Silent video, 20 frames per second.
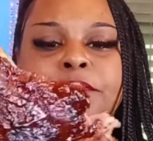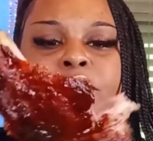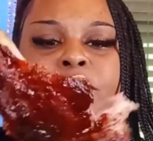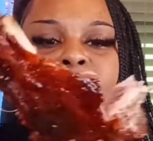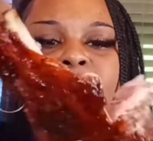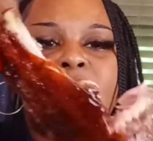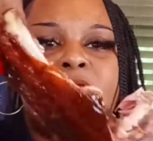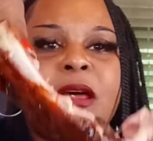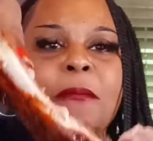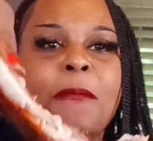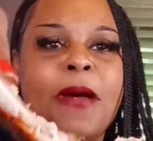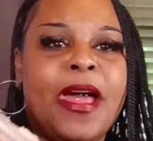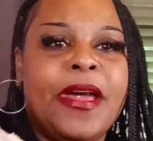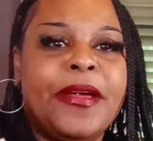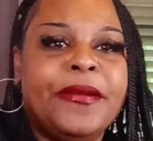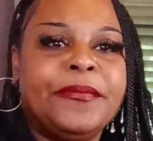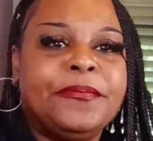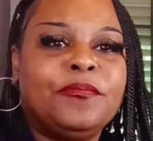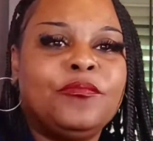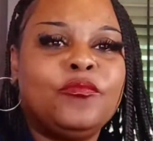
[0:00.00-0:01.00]
Get that bite.
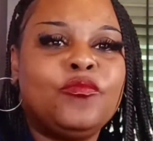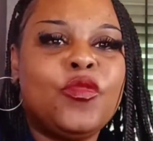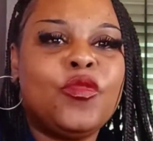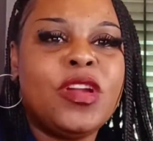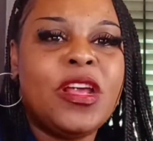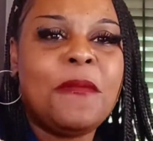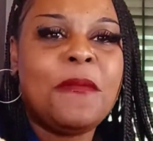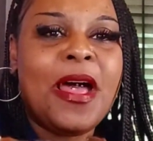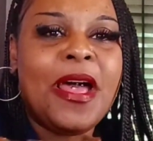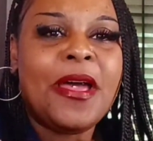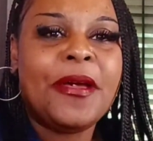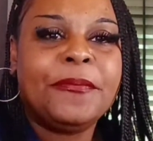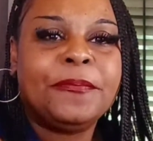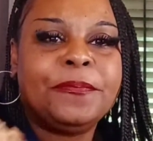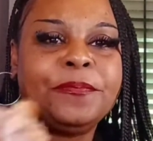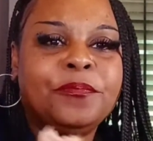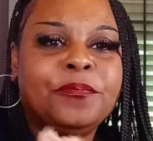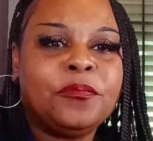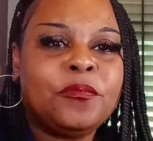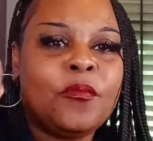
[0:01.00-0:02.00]
Want that bite?
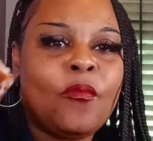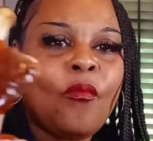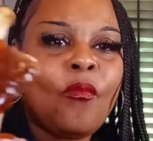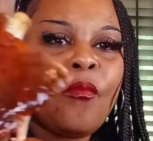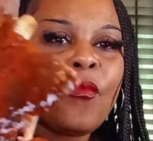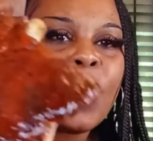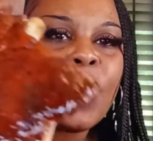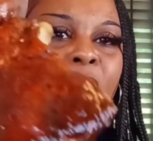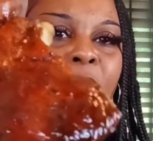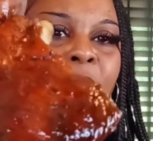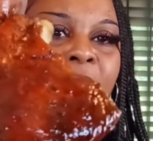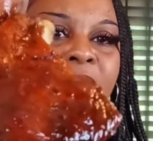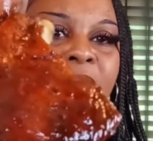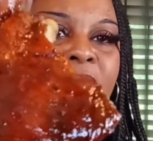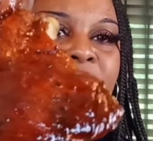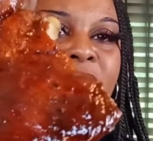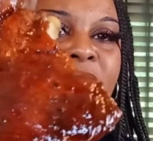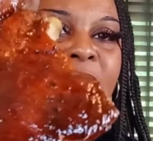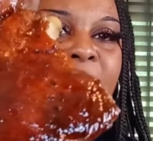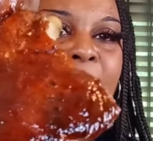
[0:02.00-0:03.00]

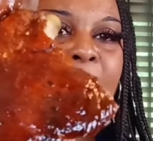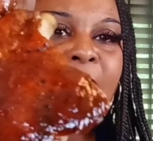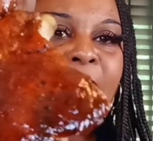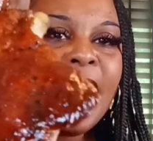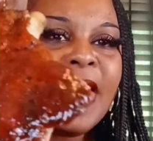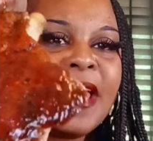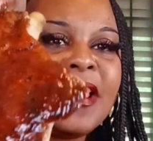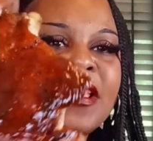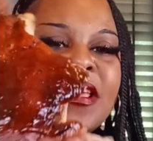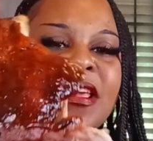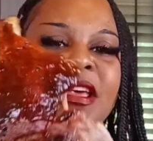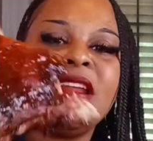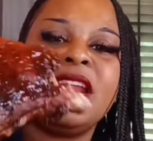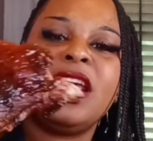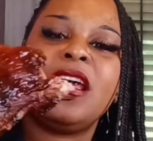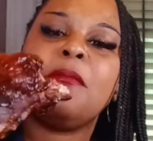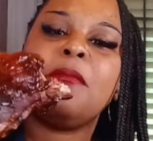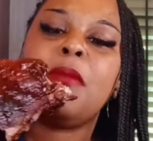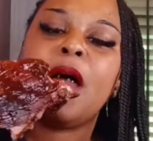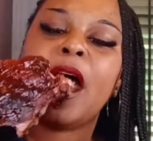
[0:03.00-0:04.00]
Get that bite. Get
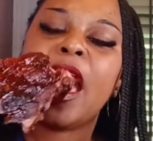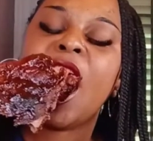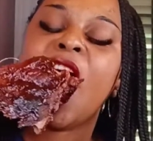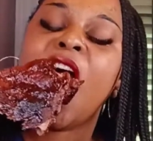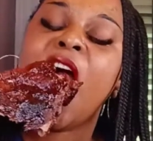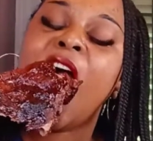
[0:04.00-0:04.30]
that bite.